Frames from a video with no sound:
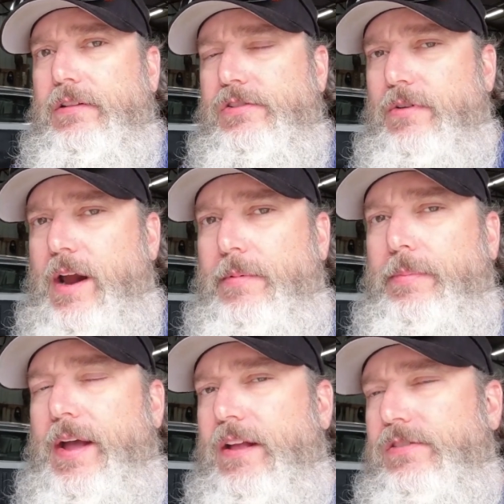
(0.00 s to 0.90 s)
The
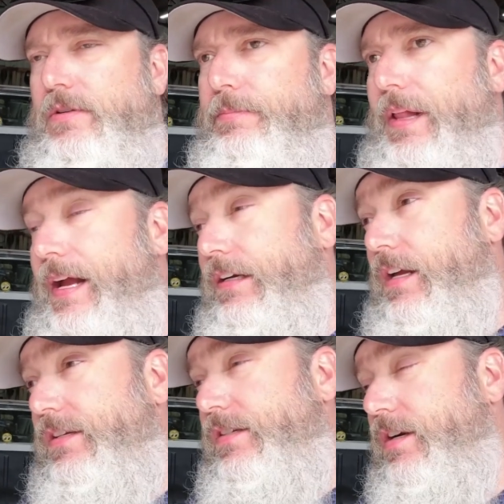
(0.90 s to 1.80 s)
ceramic pads don't black
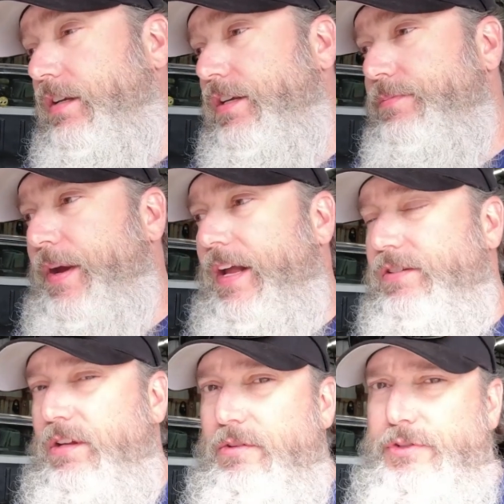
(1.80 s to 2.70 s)
dust nearly as bad,
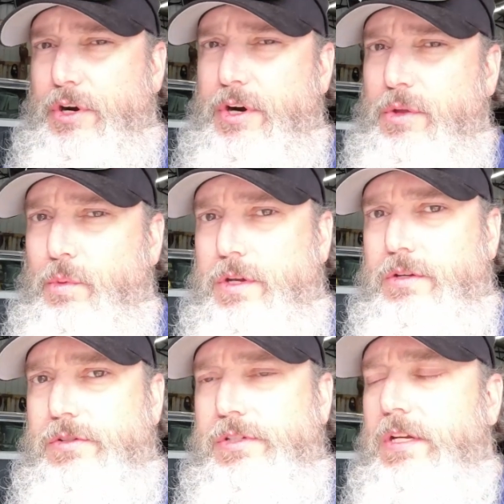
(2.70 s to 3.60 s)
so they don't dirty the
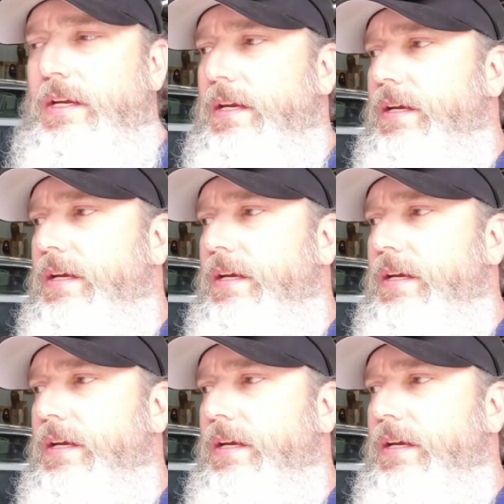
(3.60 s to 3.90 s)
wheels